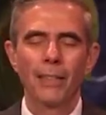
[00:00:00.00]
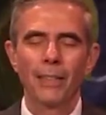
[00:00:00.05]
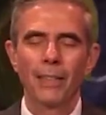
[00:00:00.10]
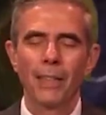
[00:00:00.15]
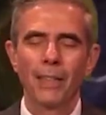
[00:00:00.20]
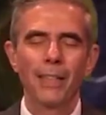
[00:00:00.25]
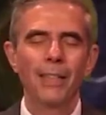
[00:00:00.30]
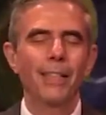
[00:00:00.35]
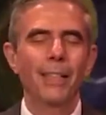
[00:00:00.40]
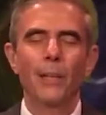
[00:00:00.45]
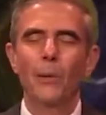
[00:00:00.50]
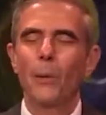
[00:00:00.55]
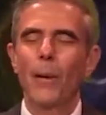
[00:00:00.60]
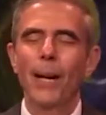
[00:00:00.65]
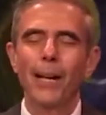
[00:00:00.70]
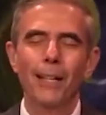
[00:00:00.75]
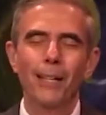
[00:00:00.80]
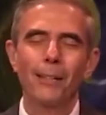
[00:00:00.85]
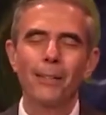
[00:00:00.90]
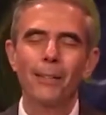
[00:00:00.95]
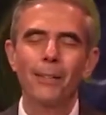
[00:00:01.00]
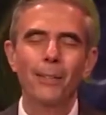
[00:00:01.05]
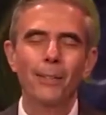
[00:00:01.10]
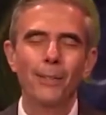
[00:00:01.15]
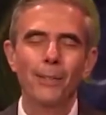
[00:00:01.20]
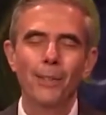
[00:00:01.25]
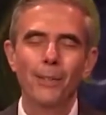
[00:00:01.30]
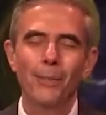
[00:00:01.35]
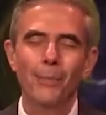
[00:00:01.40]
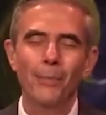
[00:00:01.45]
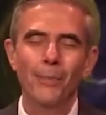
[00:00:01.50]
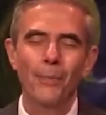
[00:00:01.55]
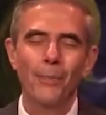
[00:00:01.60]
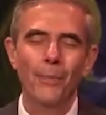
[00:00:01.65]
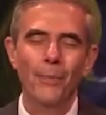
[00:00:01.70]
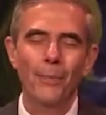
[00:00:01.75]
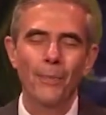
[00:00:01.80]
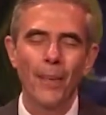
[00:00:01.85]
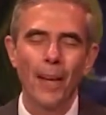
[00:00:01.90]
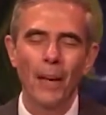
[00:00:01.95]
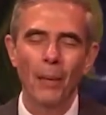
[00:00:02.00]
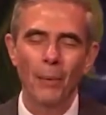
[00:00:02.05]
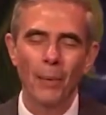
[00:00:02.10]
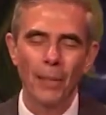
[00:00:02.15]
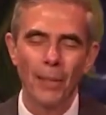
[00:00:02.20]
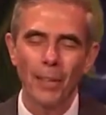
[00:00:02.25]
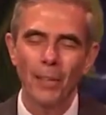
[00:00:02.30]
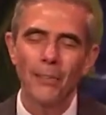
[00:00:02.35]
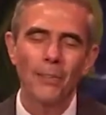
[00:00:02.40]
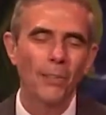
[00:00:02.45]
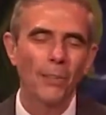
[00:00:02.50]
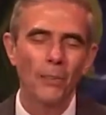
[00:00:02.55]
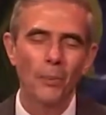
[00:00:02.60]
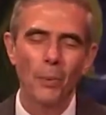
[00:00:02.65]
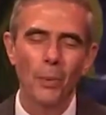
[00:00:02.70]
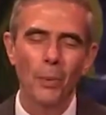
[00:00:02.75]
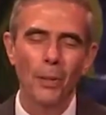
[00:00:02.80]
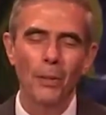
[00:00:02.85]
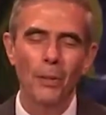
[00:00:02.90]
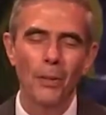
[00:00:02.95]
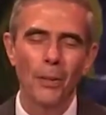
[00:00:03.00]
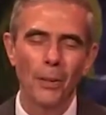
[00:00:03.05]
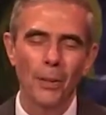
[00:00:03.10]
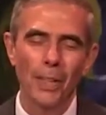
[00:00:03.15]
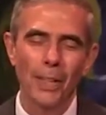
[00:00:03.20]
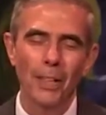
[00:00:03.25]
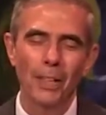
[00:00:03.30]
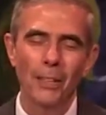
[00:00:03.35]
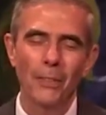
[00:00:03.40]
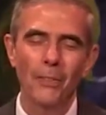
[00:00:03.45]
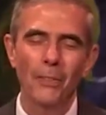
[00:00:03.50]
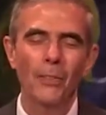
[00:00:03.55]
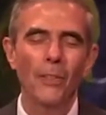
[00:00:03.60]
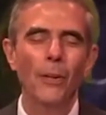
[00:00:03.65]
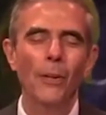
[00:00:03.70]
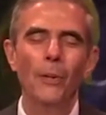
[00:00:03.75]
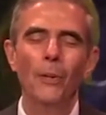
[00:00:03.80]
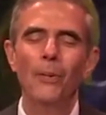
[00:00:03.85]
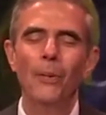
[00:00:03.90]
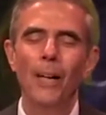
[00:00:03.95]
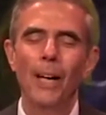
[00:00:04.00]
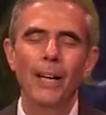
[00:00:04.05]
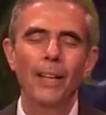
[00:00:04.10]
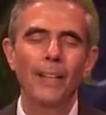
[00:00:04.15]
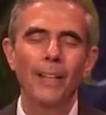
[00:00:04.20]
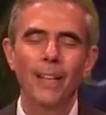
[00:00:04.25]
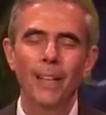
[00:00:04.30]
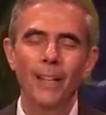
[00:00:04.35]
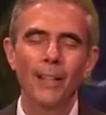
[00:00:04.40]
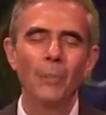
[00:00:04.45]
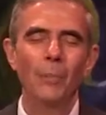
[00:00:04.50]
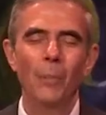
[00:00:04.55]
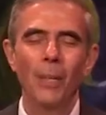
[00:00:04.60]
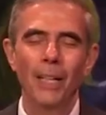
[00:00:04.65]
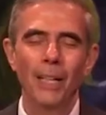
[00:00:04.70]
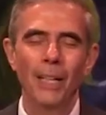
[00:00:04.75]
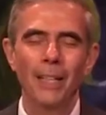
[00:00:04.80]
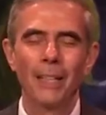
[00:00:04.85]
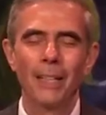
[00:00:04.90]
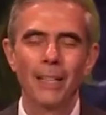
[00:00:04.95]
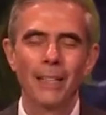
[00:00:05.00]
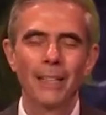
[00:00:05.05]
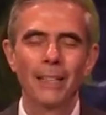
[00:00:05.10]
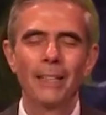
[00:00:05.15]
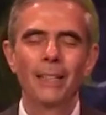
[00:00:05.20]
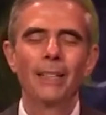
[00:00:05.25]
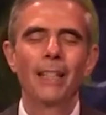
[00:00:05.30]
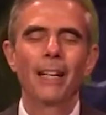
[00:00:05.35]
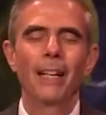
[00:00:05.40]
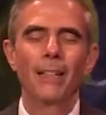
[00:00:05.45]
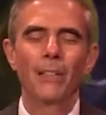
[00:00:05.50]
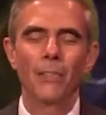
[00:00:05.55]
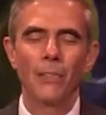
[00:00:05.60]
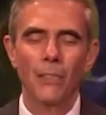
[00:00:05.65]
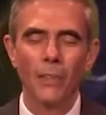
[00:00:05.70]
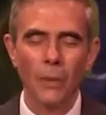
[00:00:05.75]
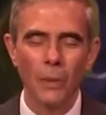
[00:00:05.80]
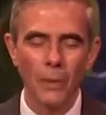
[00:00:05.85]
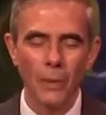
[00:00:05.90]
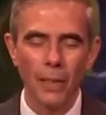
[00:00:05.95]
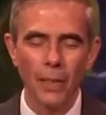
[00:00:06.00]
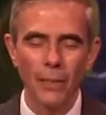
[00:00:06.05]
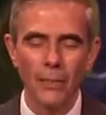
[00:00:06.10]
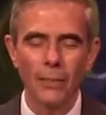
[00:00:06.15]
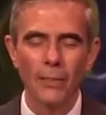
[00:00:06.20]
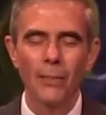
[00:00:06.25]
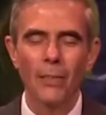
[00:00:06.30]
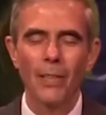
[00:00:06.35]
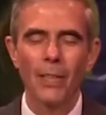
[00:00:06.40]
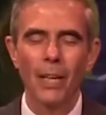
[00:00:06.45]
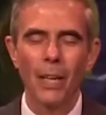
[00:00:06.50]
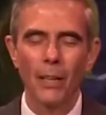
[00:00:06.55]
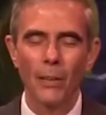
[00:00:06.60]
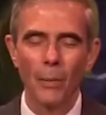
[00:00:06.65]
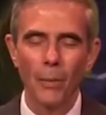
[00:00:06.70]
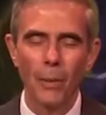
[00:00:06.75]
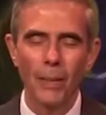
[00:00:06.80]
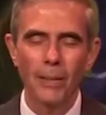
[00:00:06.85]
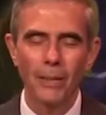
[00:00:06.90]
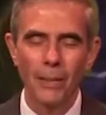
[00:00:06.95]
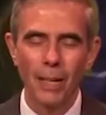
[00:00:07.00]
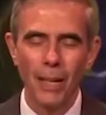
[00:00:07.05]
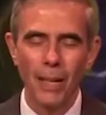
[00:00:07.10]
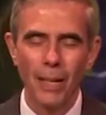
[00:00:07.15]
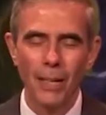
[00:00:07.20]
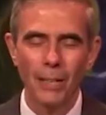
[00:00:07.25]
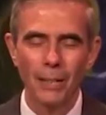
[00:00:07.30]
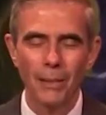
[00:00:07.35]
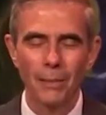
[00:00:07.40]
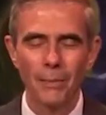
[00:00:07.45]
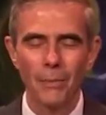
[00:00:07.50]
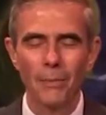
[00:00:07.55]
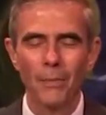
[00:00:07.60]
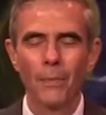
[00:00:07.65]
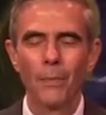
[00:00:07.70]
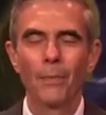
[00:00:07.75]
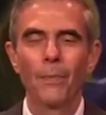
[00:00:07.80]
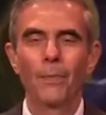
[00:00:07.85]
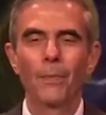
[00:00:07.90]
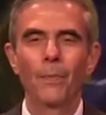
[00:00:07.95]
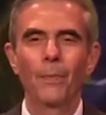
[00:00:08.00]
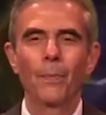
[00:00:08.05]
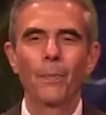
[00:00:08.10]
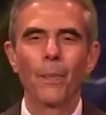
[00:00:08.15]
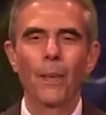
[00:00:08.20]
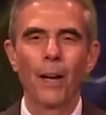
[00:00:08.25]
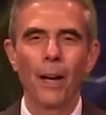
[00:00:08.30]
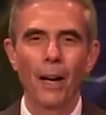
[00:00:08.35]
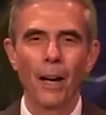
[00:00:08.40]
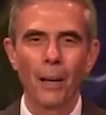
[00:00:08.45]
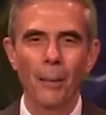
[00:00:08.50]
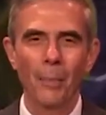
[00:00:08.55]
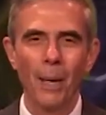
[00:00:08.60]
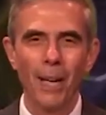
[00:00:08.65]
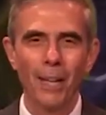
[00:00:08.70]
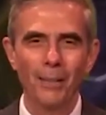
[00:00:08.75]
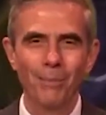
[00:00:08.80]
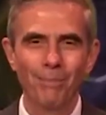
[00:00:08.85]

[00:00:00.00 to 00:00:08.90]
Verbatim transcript: And in gratitude, I release this word, knowing it is so, I let it be, and so it is. Together we say, Amen.